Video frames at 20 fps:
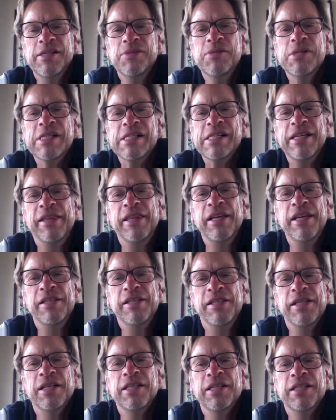I
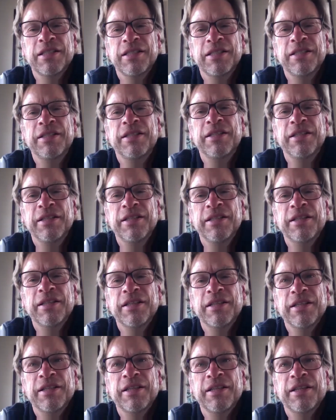think Doug
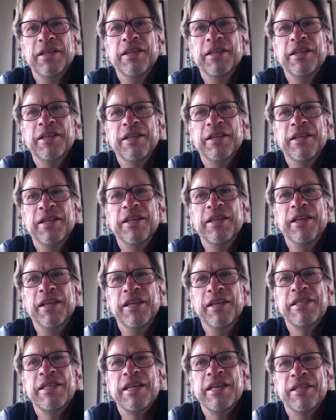is